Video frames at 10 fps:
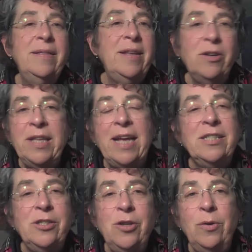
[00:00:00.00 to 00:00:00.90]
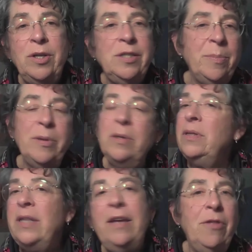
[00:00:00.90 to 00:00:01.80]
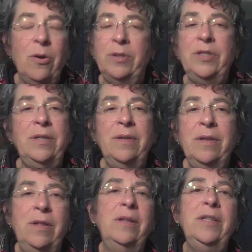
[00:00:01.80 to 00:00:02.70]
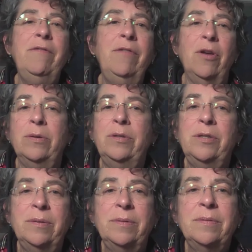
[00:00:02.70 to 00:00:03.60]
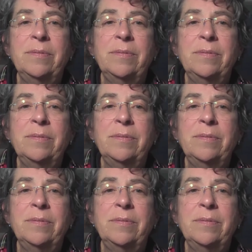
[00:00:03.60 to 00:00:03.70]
that are less noticeable, leave those, leave those.